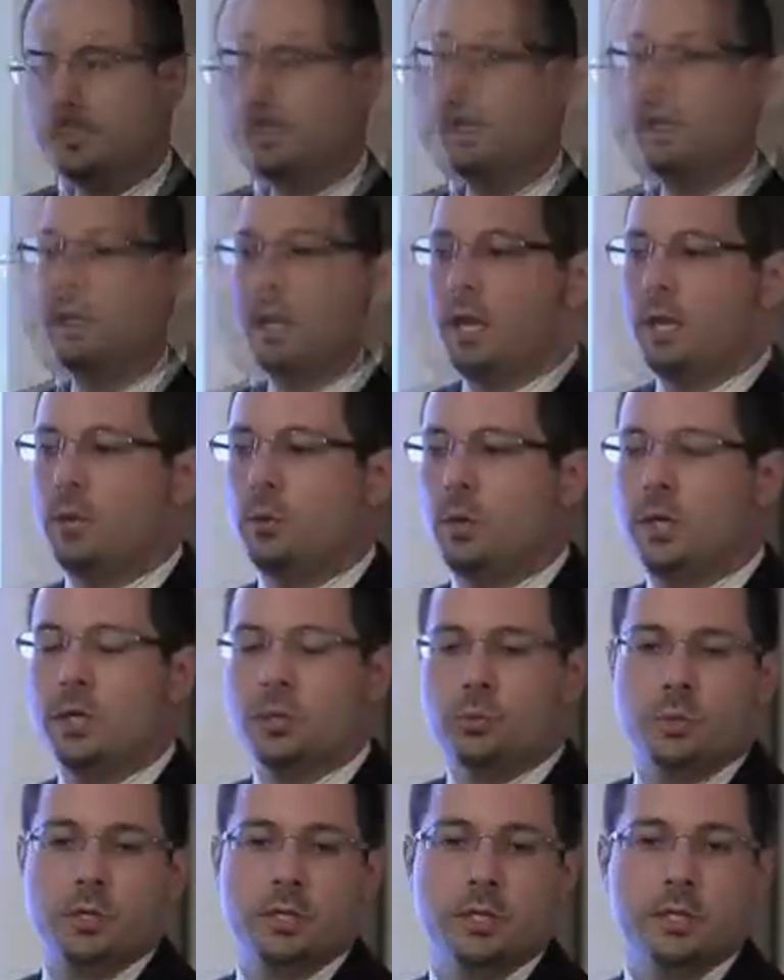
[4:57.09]
And
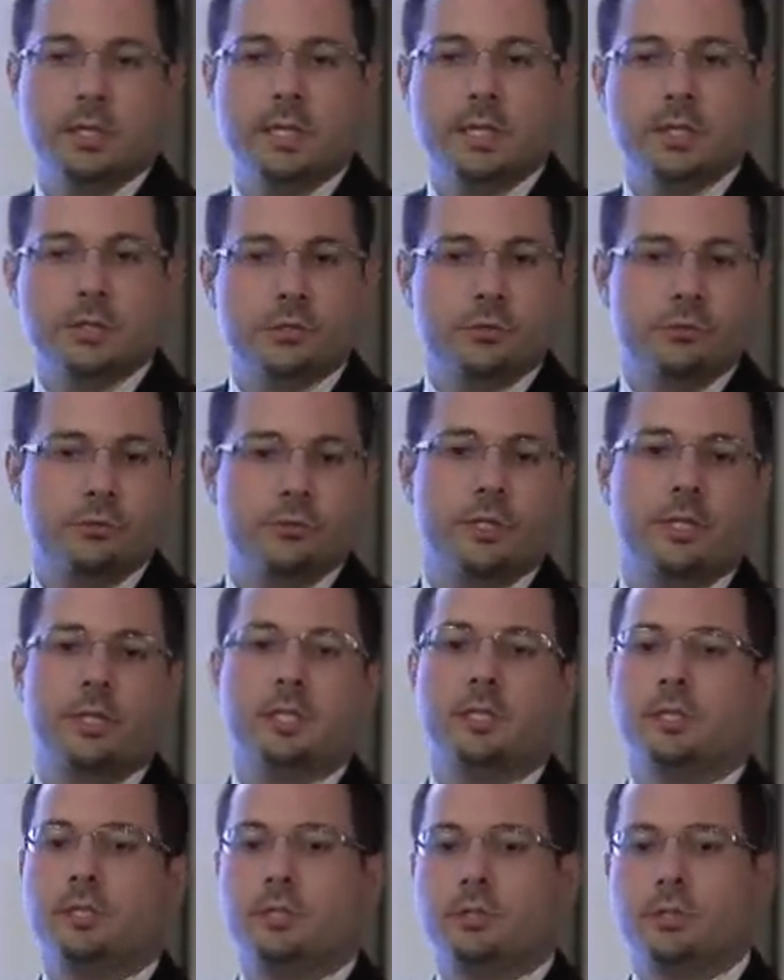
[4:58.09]
likewise, where the laser fit
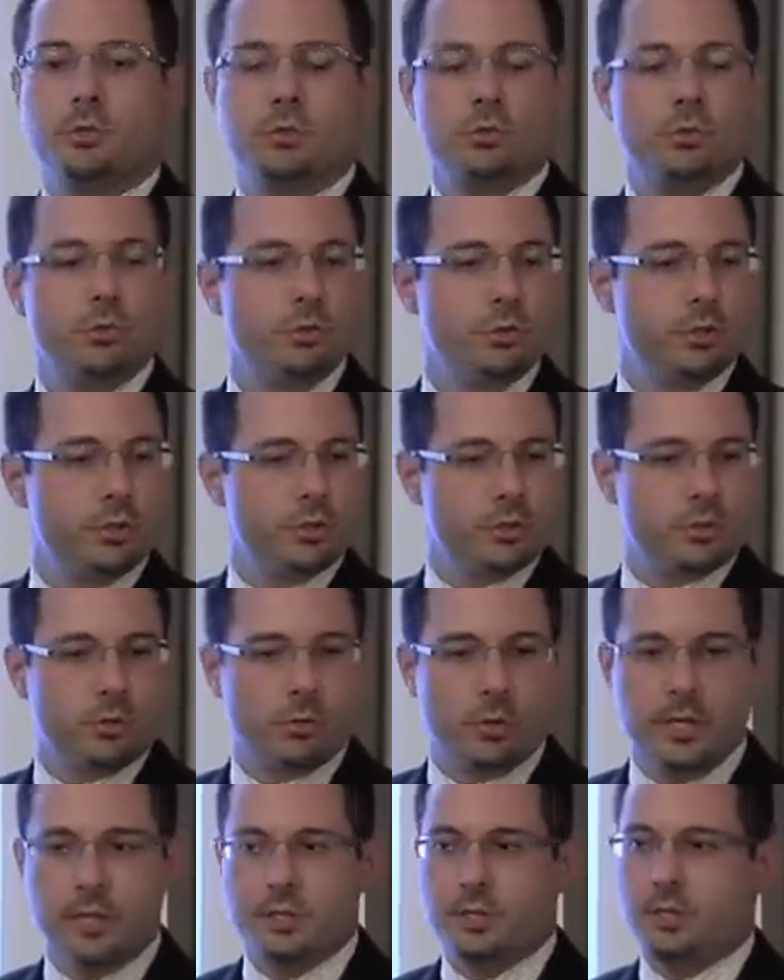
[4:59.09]
in is you do this
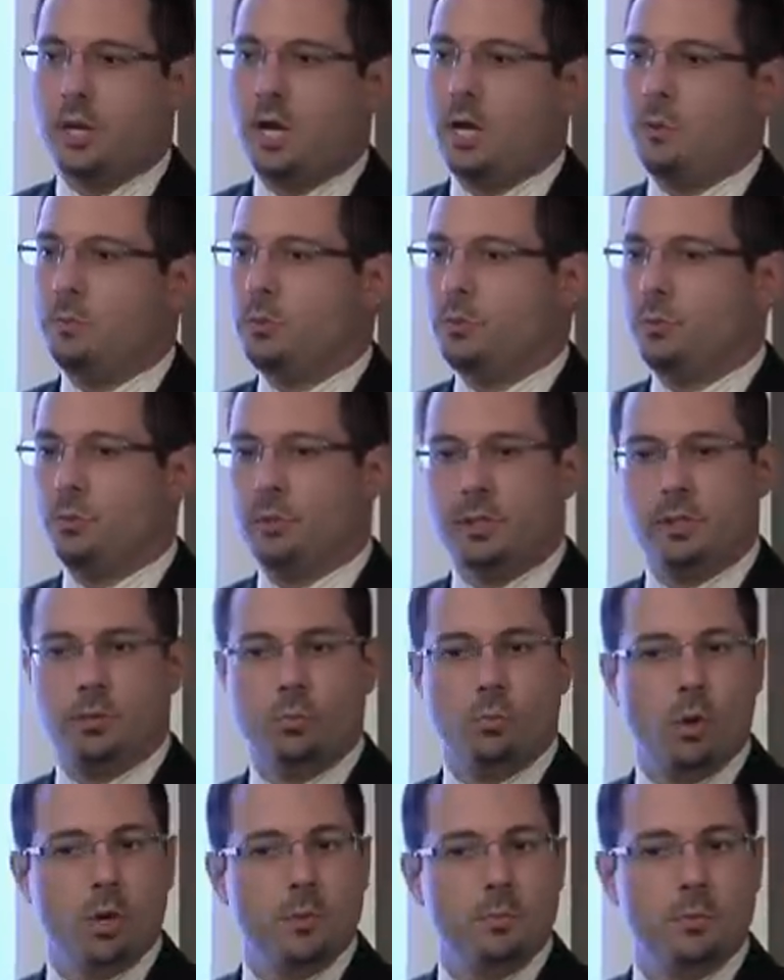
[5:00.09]
great job
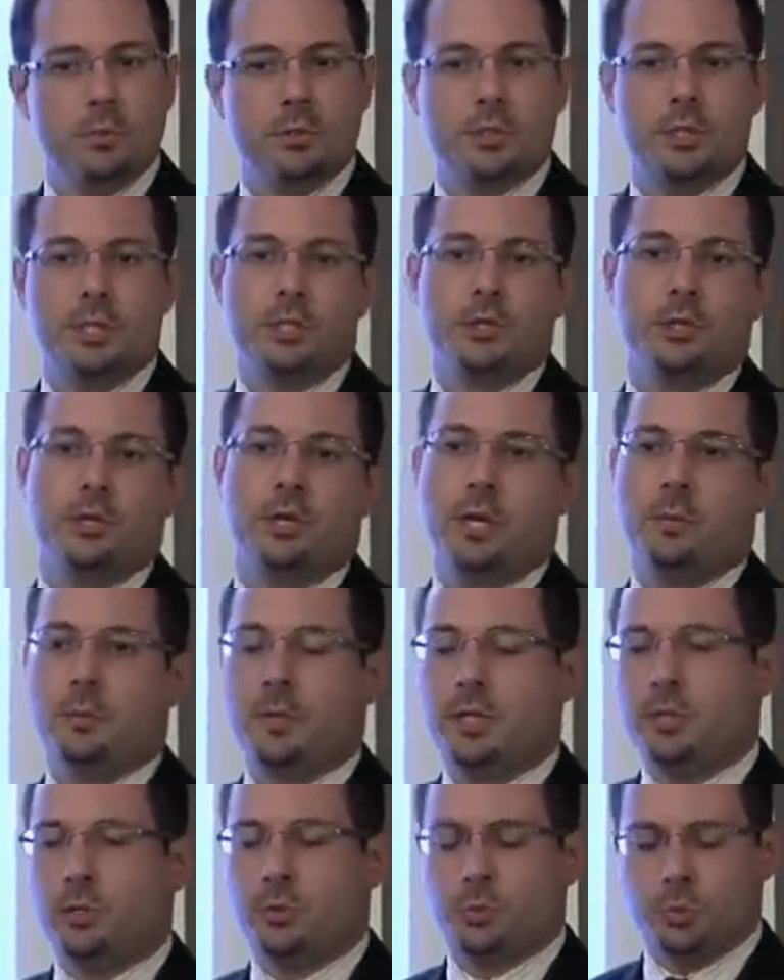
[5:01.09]
doing one procedure and
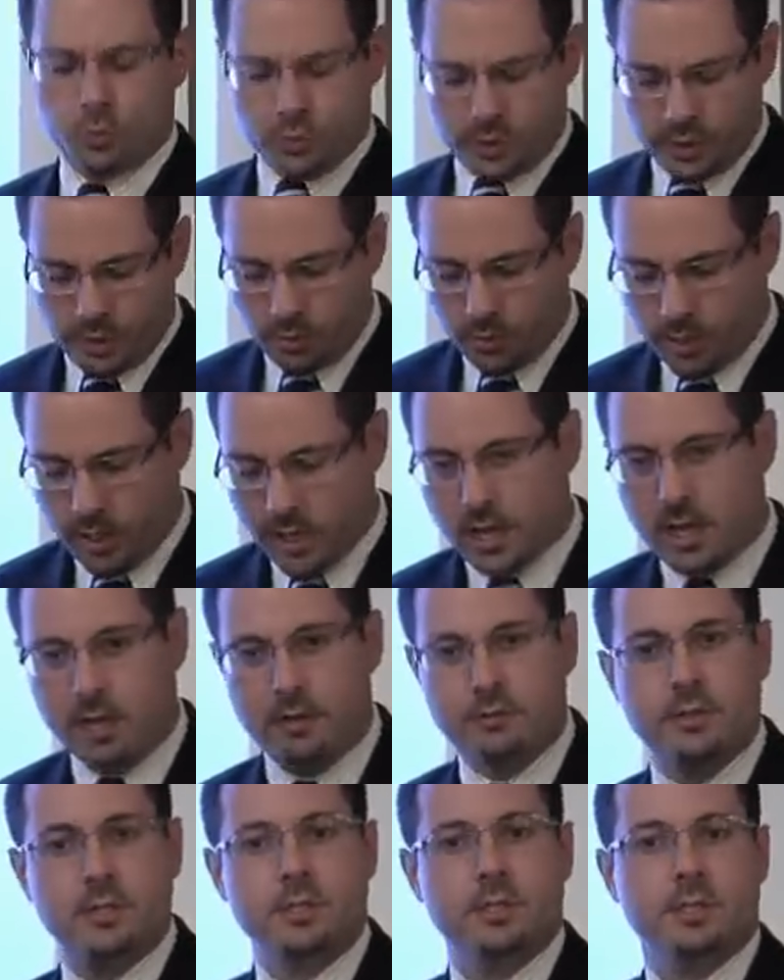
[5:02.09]
patients will say, well, I
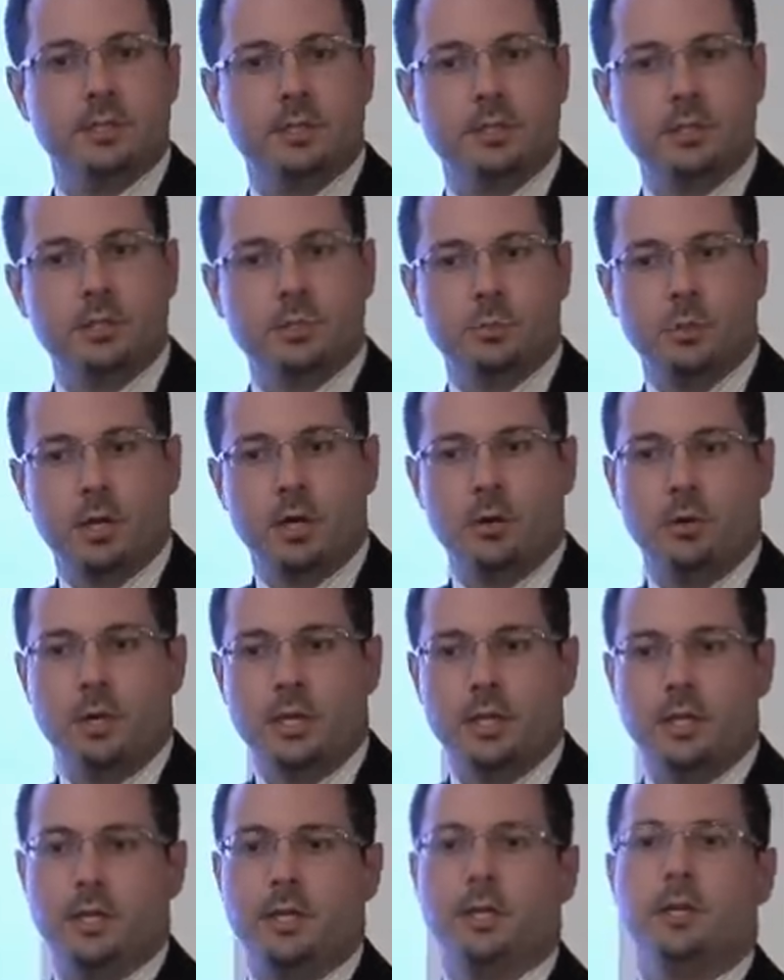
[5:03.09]
have this sunspot
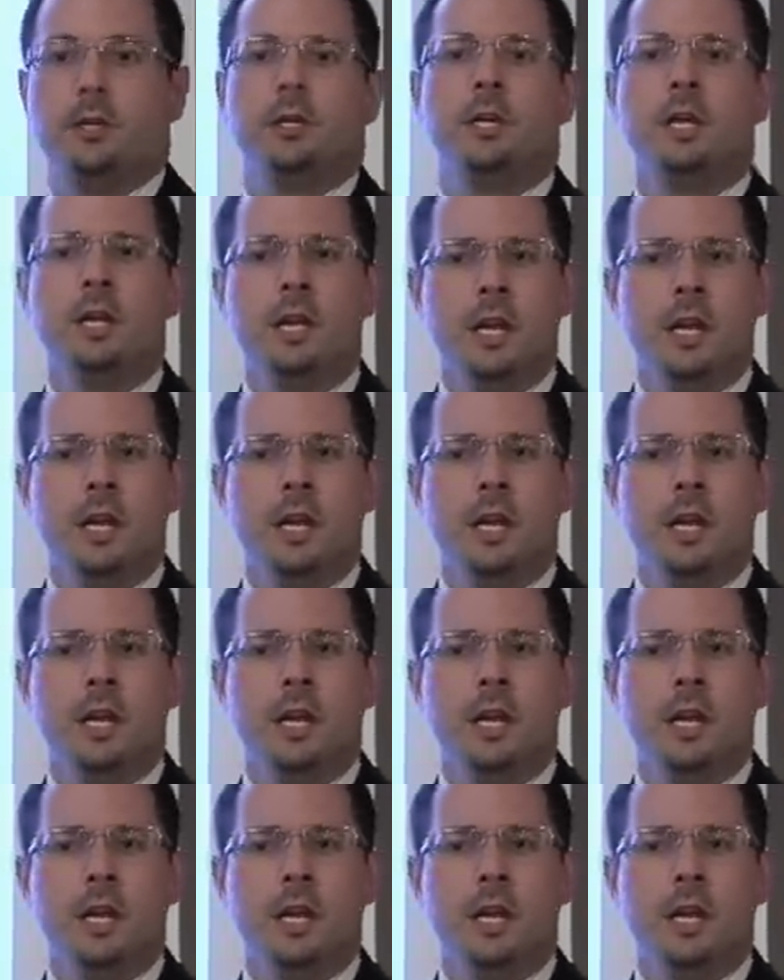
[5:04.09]
right here,